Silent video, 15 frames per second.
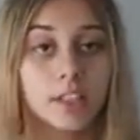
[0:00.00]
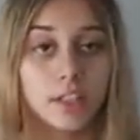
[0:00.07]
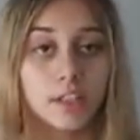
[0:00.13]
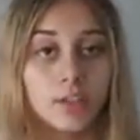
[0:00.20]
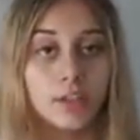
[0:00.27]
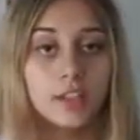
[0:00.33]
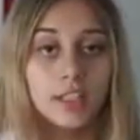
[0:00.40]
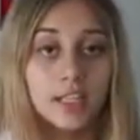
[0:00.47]
really
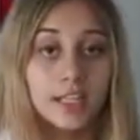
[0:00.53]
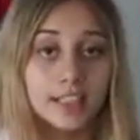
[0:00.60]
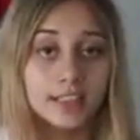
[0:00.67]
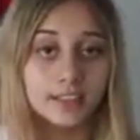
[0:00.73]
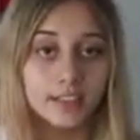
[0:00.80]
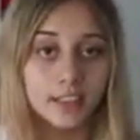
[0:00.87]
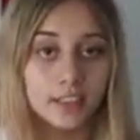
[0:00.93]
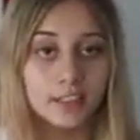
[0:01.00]
cute. It
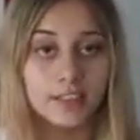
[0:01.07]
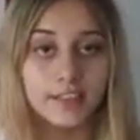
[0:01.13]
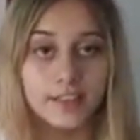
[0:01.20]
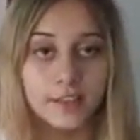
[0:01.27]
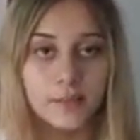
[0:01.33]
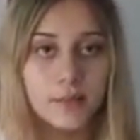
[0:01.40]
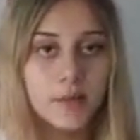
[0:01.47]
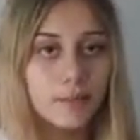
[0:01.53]
is like a
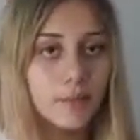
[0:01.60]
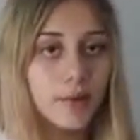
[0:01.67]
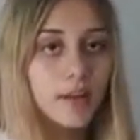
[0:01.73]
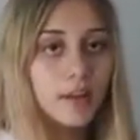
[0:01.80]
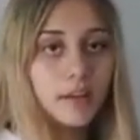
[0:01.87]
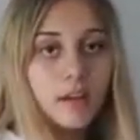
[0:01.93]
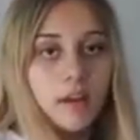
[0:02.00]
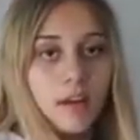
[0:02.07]
little bit
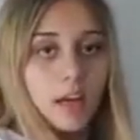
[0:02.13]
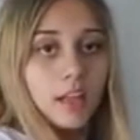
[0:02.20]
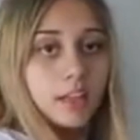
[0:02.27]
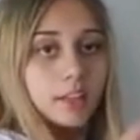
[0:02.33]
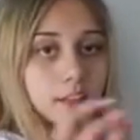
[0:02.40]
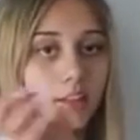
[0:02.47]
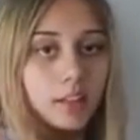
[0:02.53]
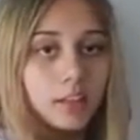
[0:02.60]
big,
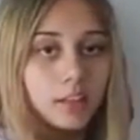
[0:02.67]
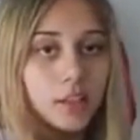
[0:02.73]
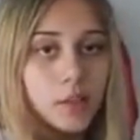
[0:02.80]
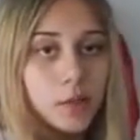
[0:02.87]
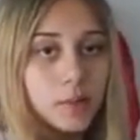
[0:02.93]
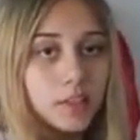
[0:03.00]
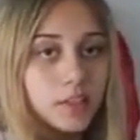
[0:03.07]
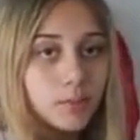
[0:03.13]
just like a
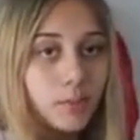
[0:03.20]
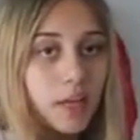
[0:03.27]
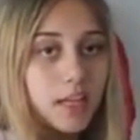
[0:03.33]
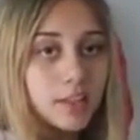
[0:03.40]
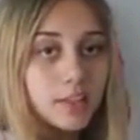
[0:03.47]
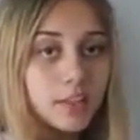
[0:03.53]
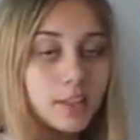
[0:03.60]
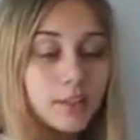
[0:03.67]
little bit
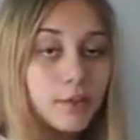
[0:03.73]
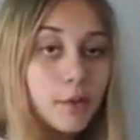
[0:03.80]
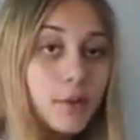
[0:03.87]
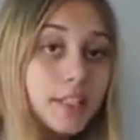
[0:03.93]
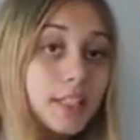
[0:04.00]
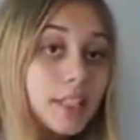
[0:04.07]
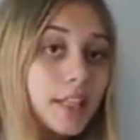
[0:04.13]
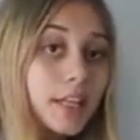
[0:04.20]
spacious for
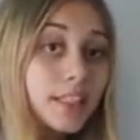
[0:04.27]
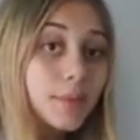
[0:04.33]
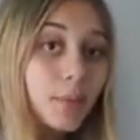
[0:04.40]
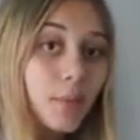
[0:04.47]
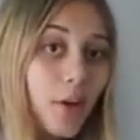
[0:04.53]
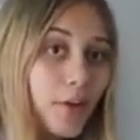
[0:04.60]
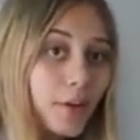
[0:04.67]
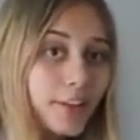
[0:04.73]
when she gets
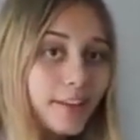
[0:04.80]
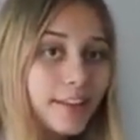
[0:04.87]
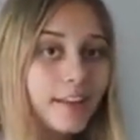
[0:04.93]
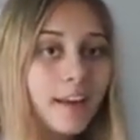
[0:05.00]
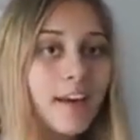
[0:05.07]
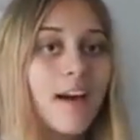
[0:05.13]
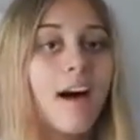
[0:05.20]
bloated.